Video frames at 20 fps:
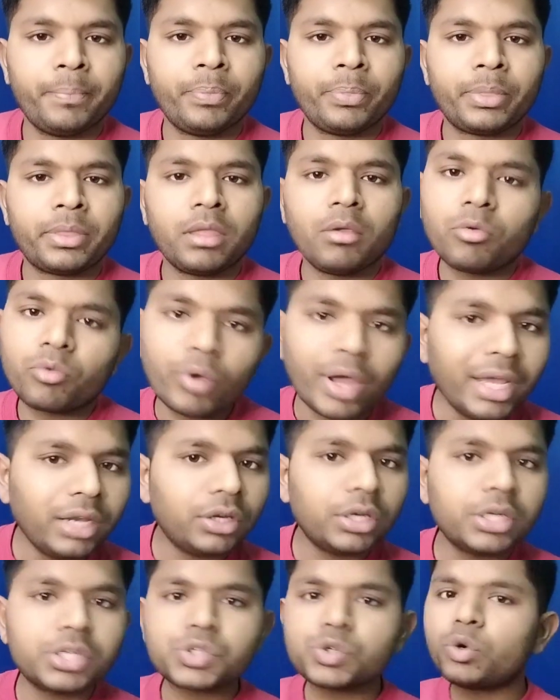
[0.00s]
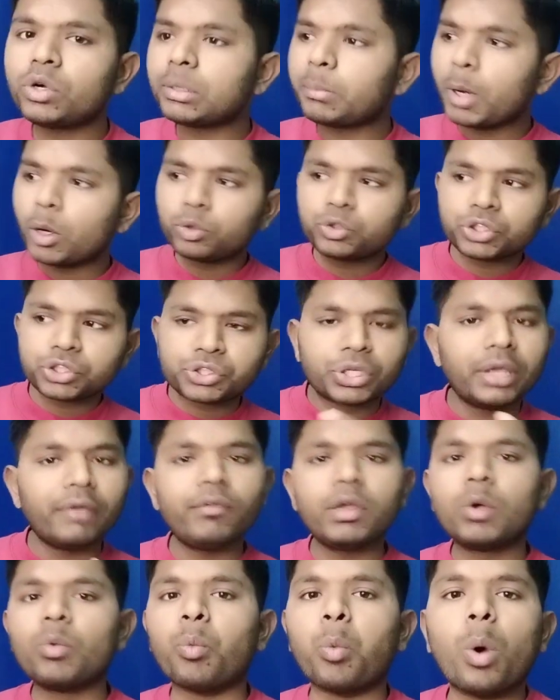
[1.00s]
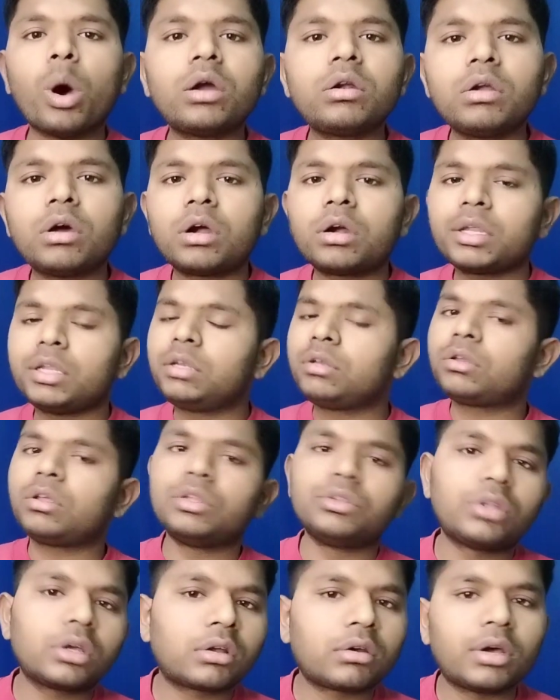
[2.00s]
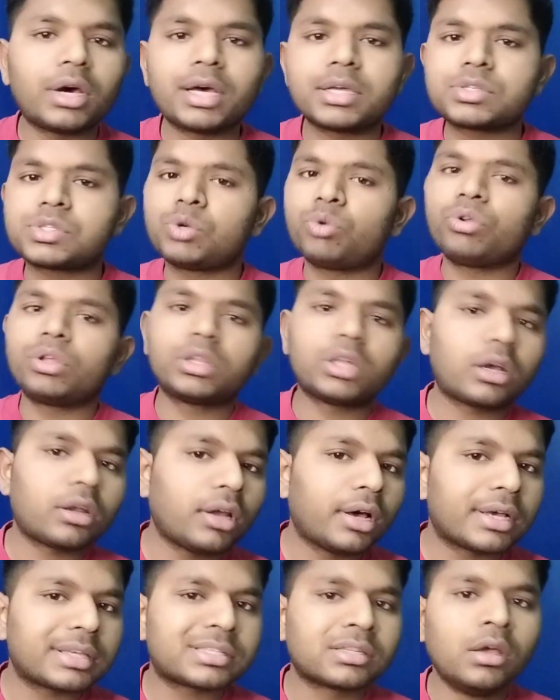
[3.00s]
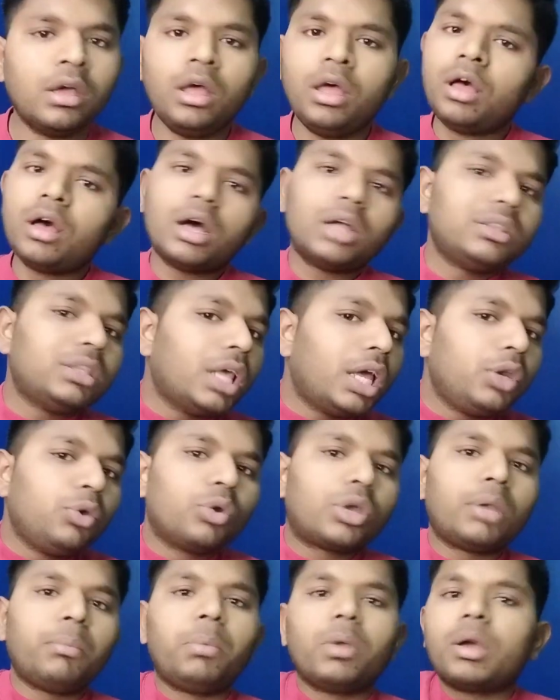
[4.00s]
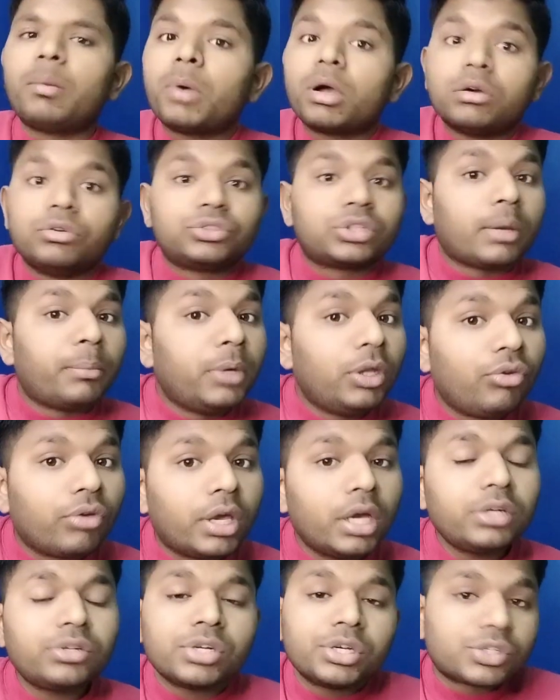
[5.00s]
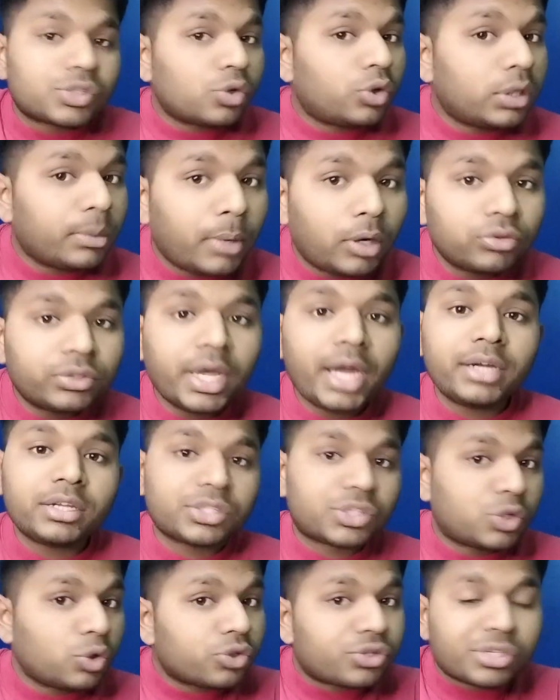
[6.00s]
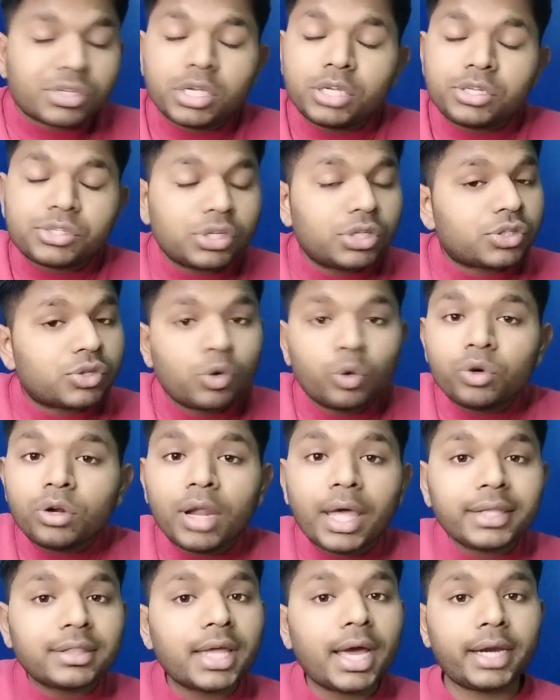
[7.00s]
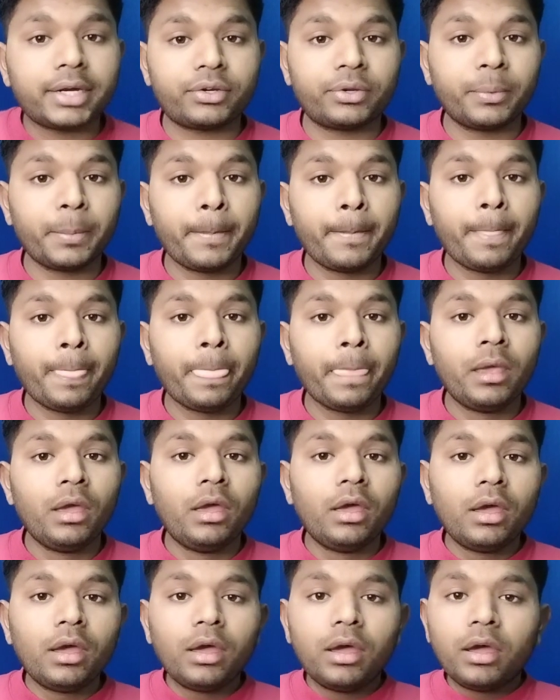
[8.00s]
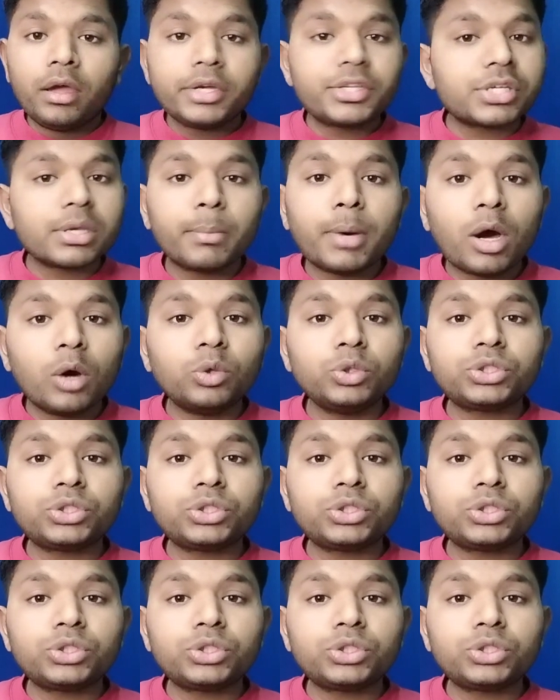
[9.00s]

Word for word: right it's not about just giving one hour in, in the class during the class and then you can become a good communicator it's not about that it's just it's, it's not like that it's about